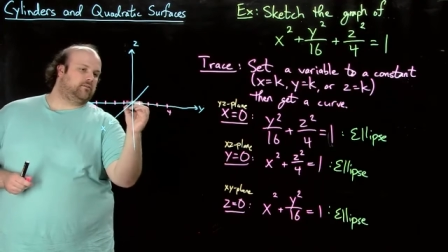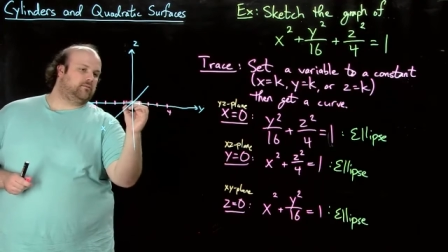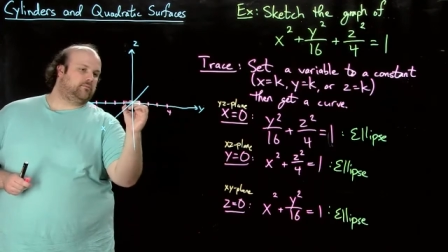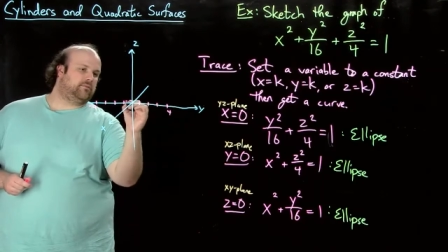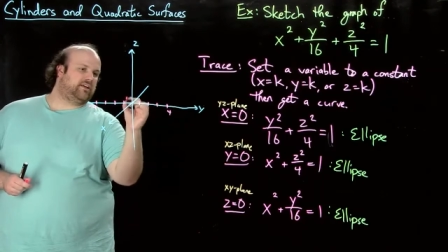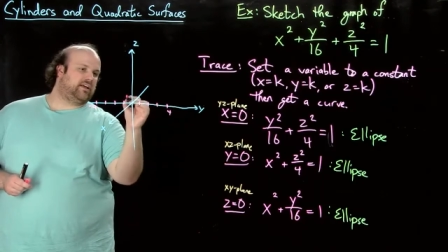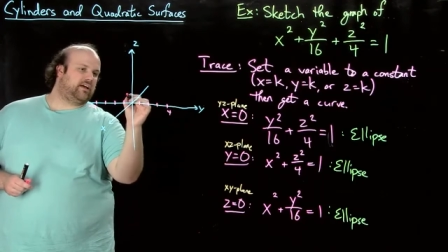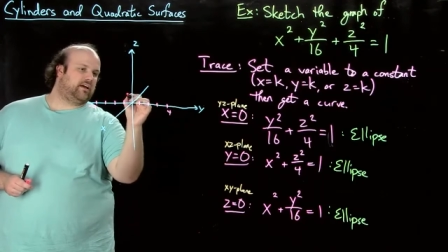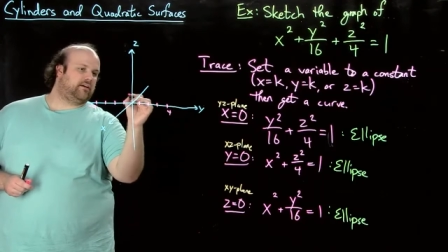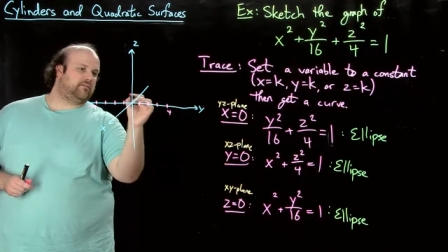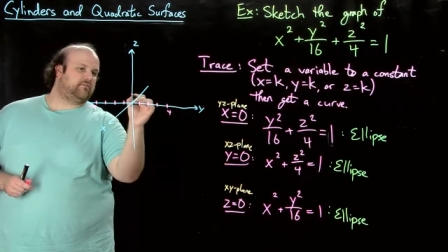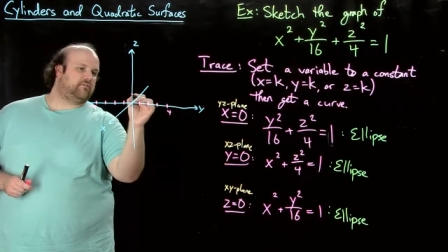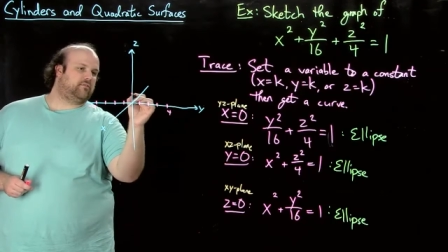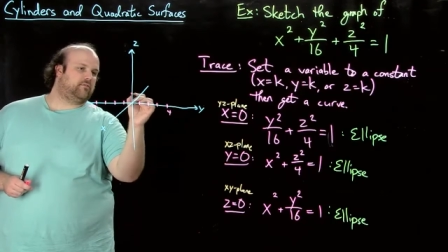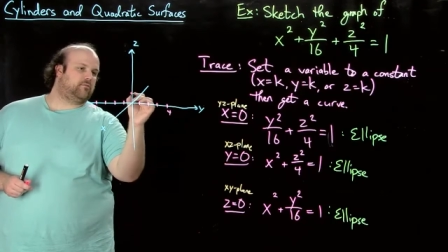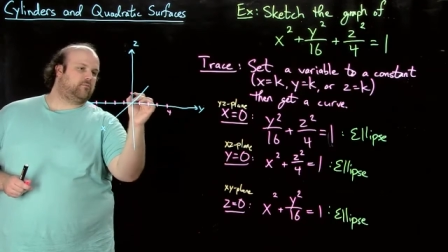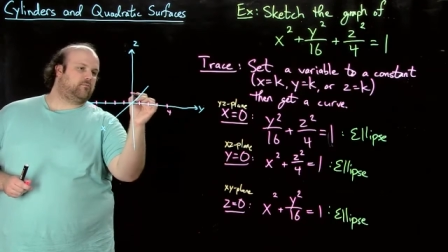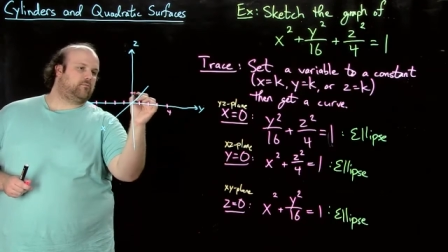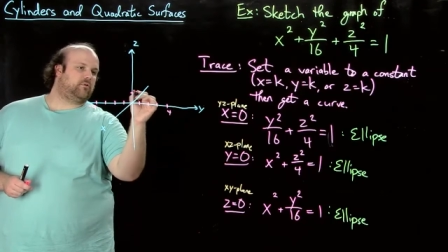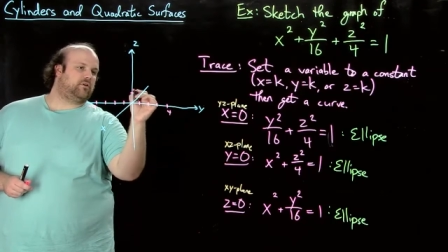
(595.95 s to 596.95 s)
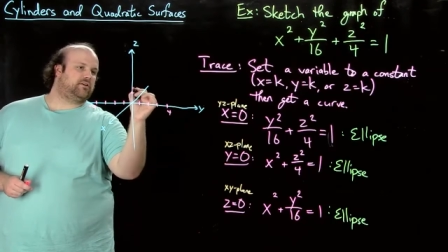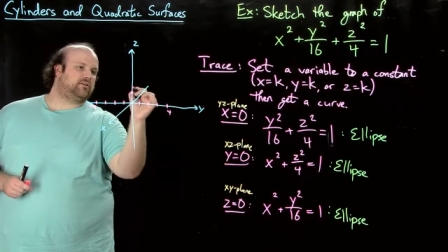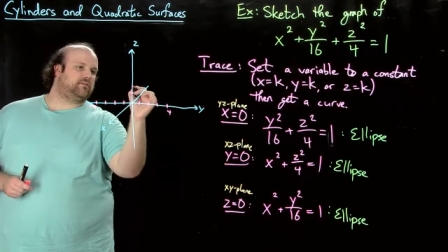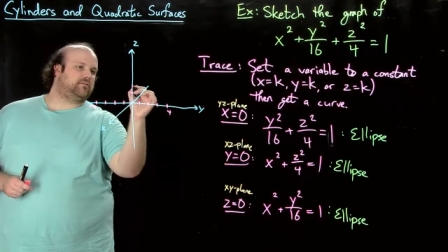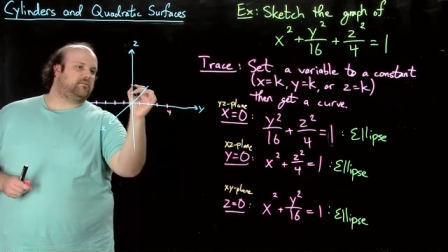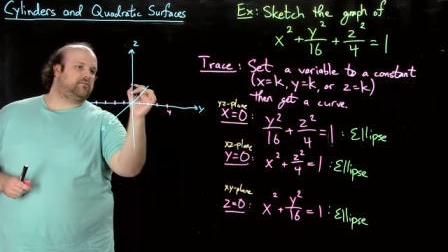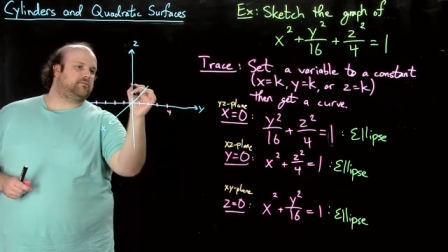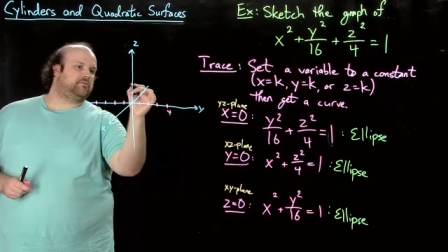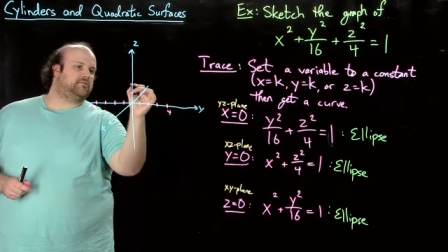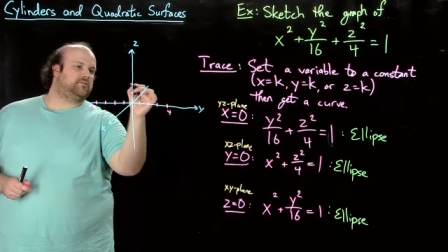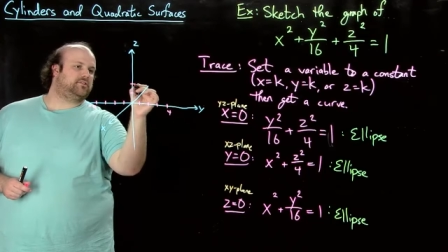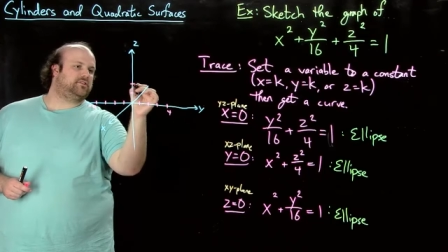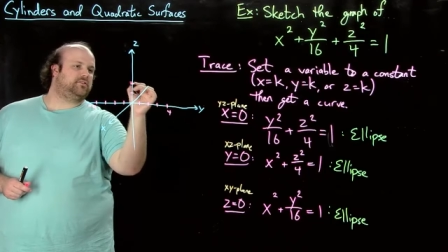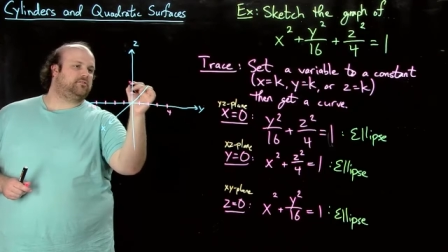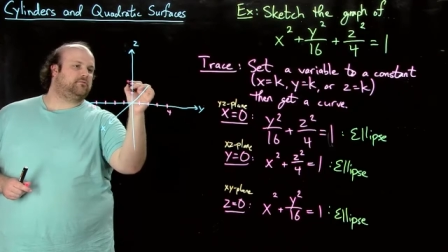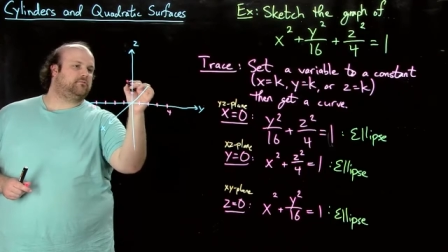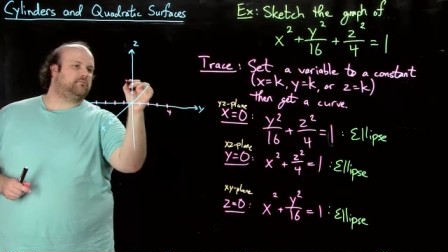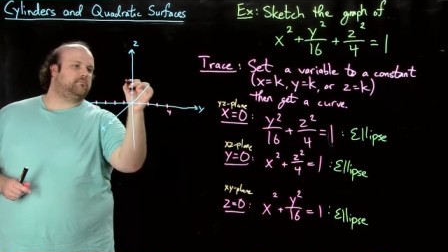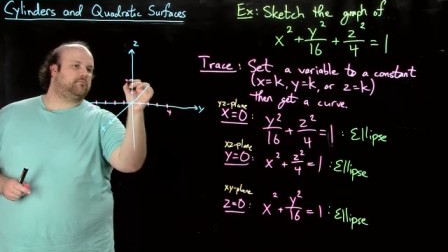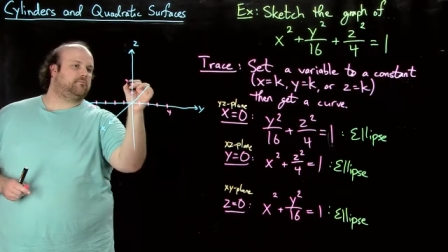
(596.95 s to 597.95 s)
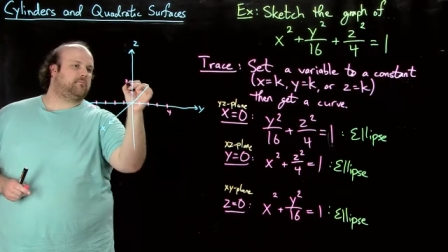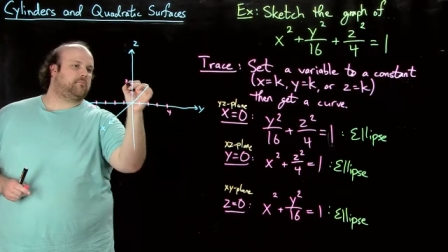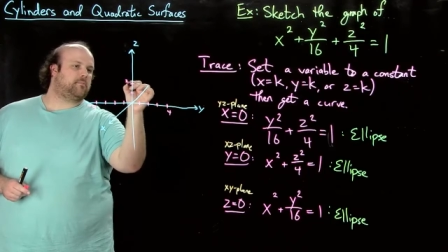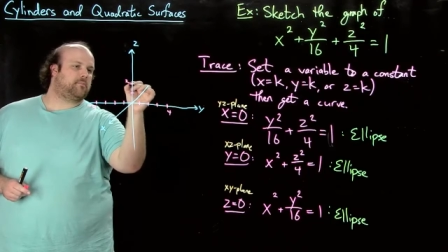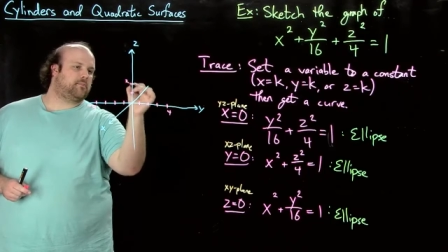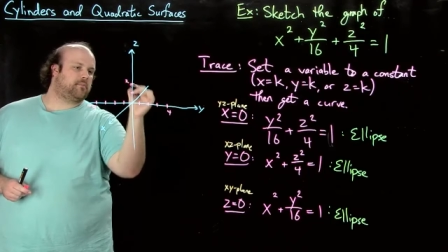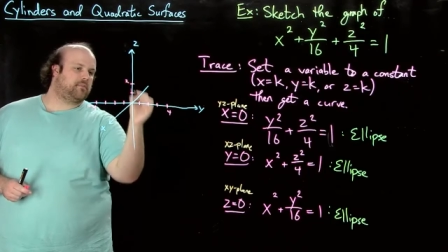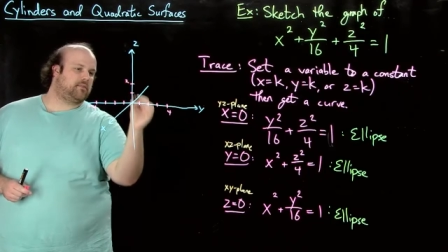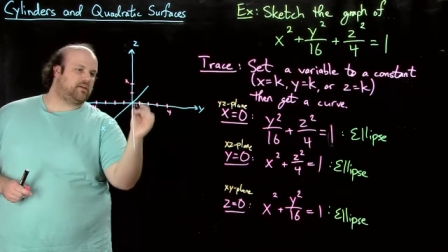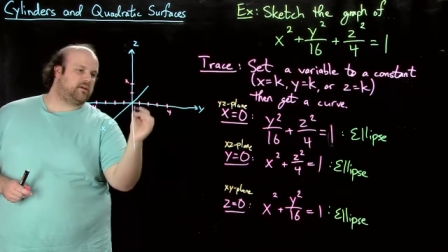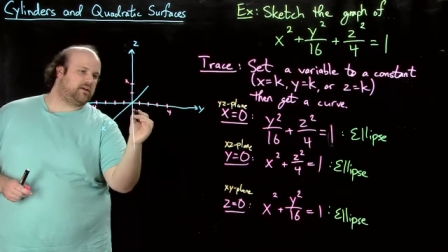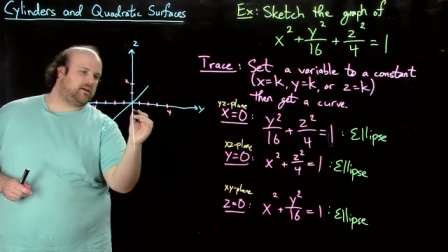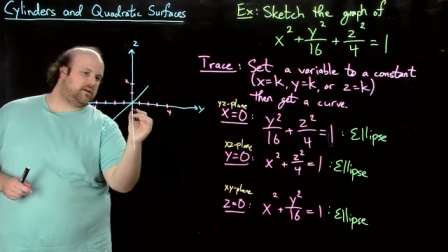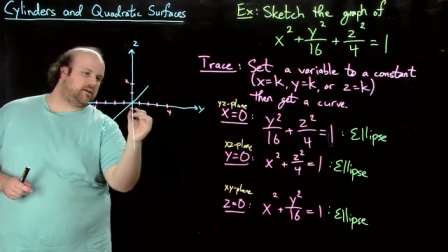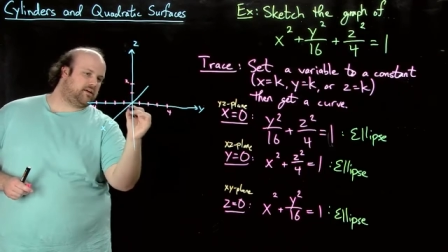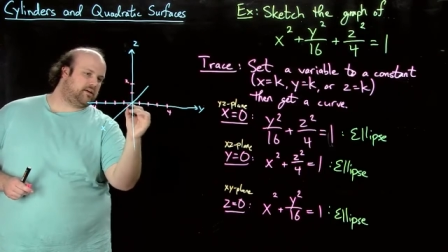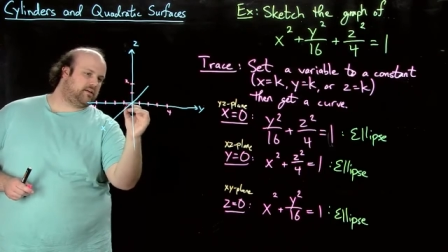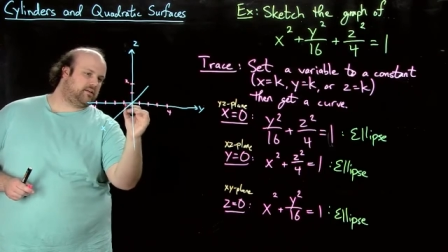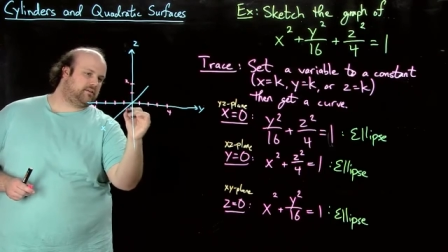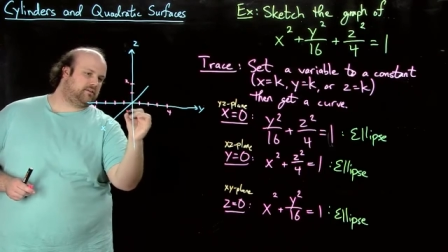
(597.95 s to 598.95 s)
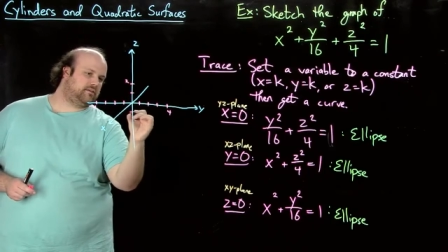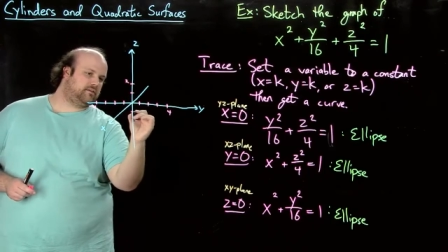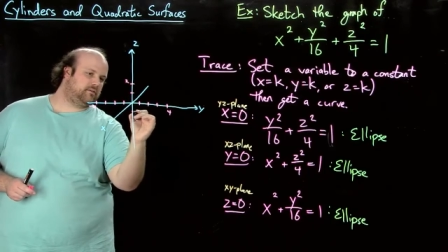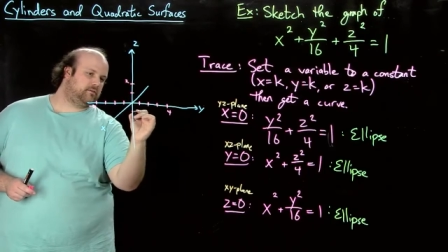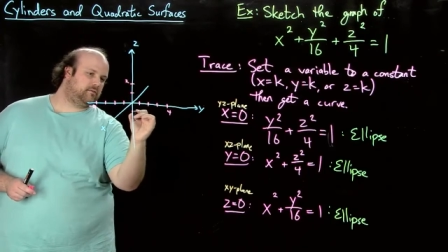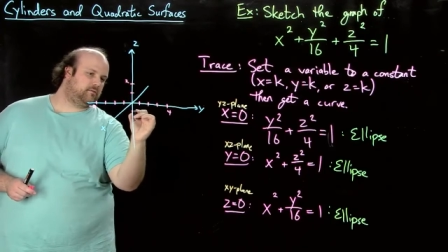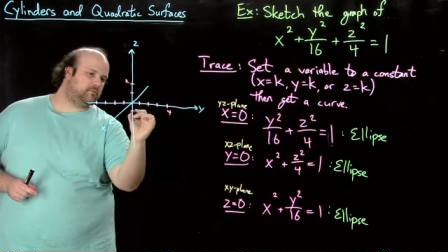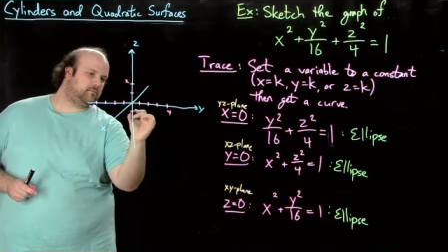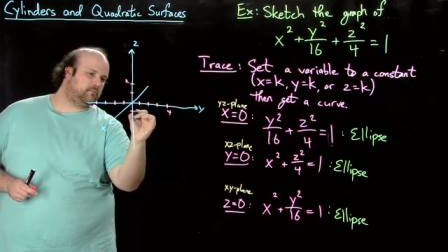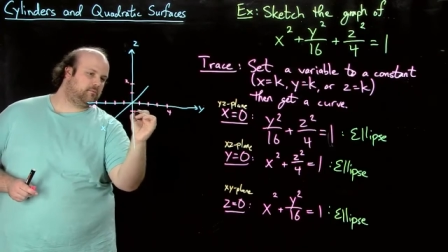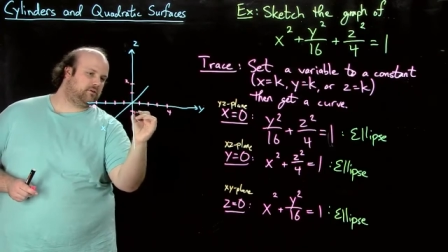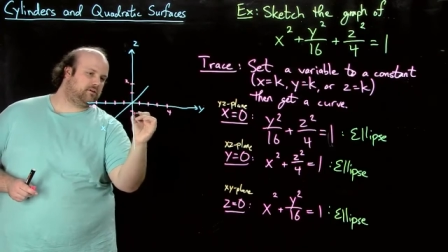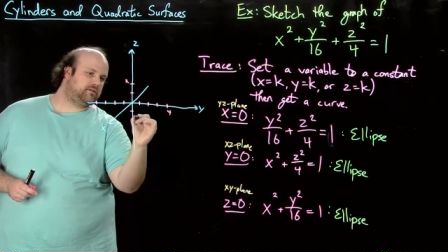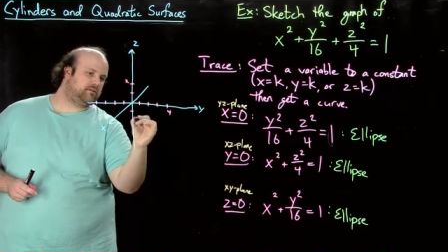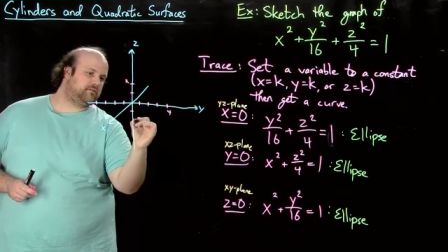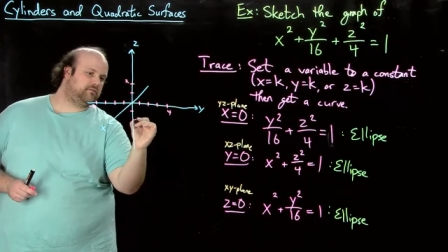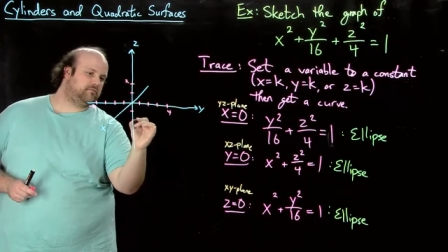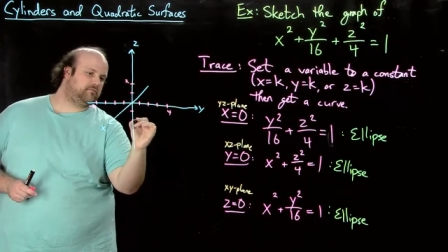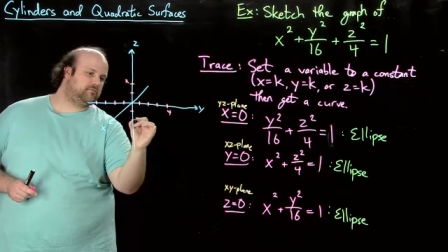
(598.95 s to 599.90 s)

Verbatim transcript: we have 1, 2, and 1,